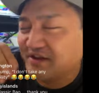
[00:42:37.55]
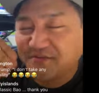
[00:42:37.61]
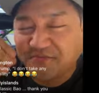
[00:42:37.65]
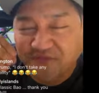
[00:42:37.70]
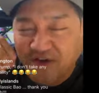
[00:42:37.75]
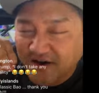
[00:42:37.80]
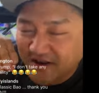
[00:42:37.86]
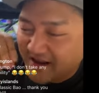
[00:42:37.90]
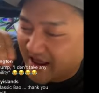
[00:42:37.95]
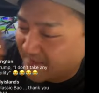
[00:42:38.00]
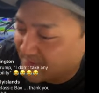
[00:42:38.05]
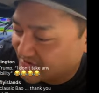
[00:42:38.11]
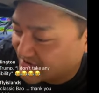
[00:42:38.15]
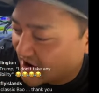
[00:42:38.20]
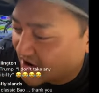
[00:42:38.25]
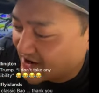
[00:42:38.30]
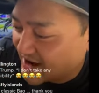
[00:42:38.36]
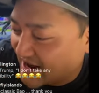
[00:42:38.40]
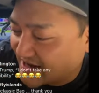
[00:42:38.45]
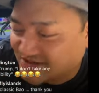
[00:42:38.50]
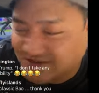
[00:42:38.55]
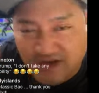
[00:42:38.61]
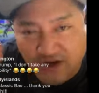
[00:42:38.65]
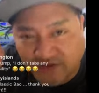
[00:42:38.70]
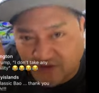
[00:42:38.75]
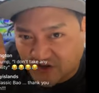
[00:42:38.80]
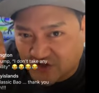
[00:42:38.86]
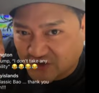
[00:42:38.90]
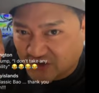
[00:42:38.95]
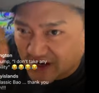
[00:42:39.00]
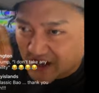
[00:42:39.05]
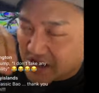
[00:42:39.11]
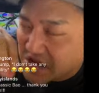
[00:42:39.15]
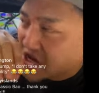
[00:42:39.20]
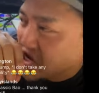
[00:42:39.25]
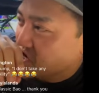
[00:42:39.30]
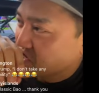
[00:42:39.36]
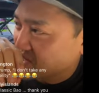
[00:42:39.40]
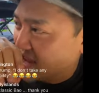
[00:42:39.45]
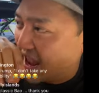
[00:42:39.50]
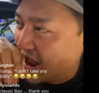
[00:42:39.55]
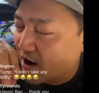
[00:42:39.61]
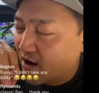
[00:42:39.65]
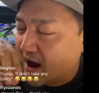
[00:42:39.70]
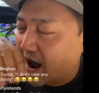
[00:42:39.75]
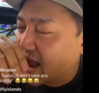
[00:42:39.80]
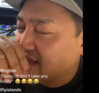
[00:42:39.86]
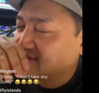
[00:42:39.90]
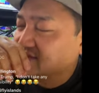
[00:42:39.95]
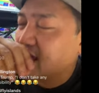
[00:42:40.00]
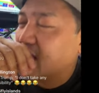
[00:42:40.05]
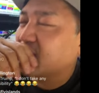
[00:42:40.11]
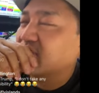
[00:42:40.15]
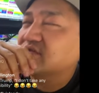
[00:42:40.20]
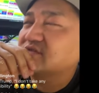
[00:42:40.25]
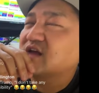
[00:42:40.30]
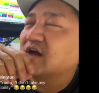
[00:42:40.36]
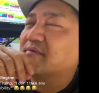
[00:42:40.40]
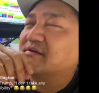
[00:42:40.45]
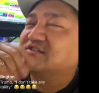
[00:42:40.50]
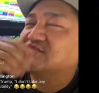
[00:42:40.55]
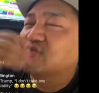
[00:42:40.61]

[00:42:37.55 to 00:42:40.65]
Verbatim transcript: all these fucking Amazon guys selling this shit. Now, I every